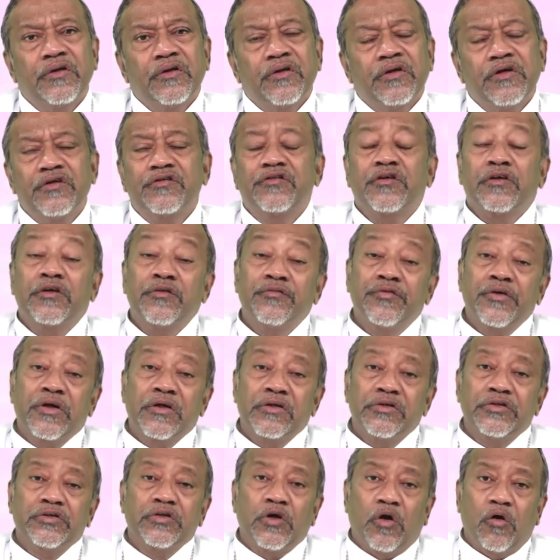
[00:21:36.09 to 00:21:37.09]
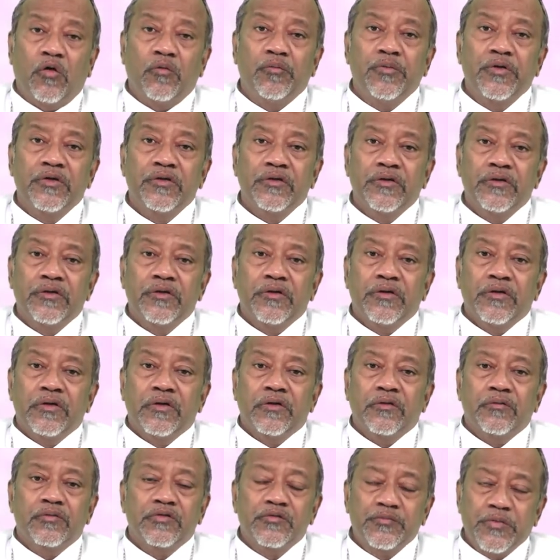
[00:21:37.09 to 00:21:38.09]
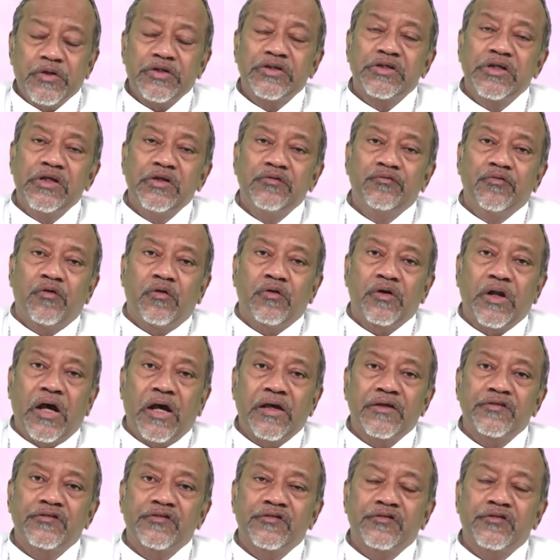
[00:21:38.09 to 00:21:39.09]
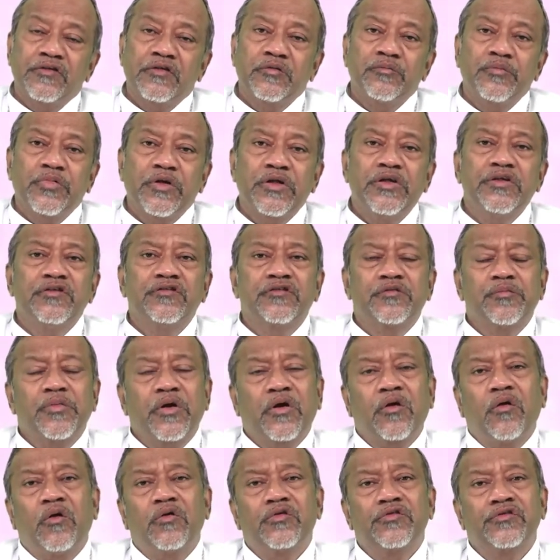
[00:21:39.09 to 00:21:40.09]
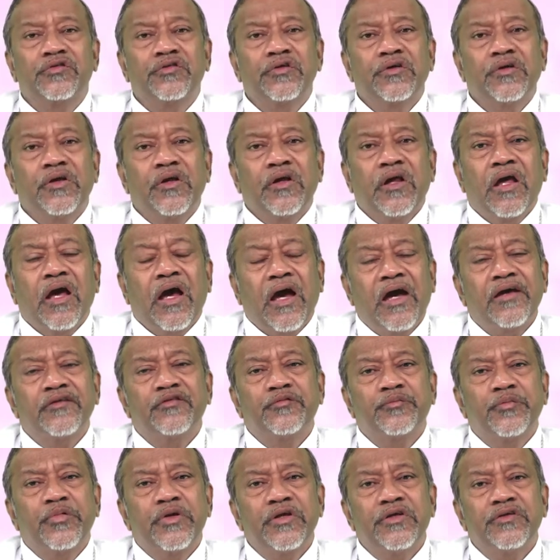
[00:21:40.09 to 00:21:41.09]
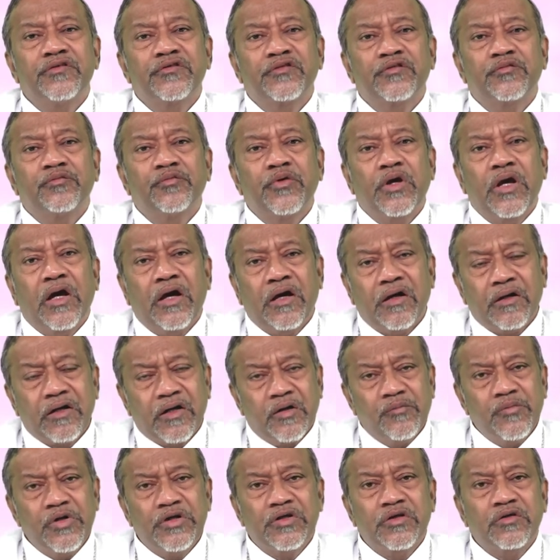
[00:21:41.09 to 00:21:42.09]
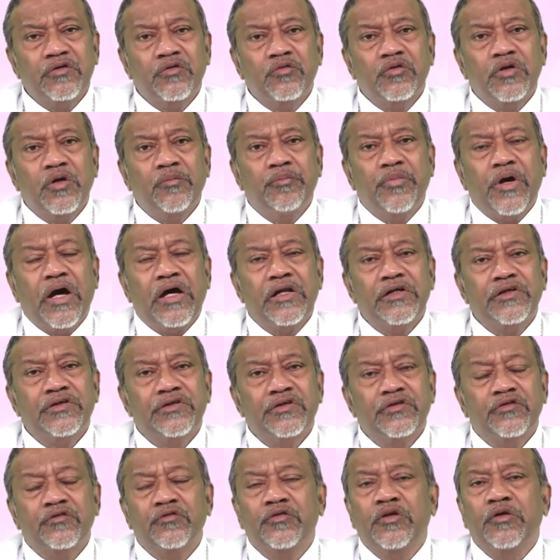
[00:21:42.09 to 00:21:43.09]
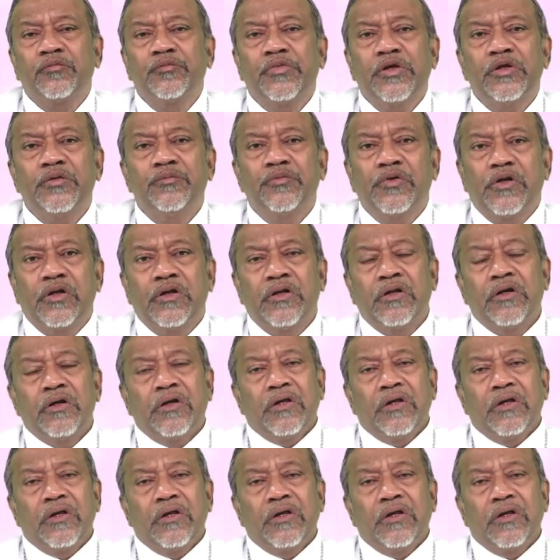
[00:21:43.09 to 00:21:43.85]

It's a difficult job especially for diocesan priests, because as priests we are committed to the parishes, to the people,